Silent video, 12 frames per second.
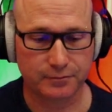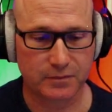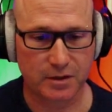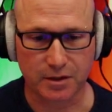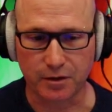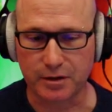
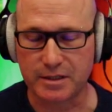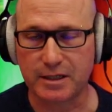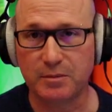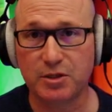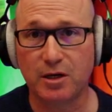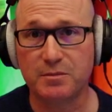So
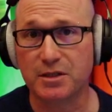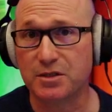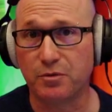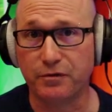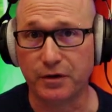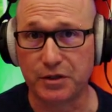sometimes
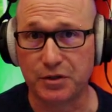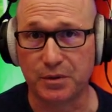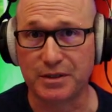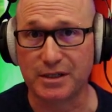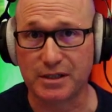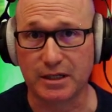it's referred
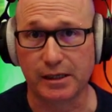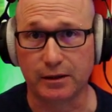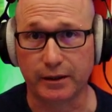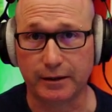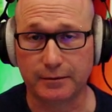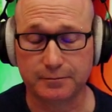to as a
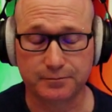ceiling.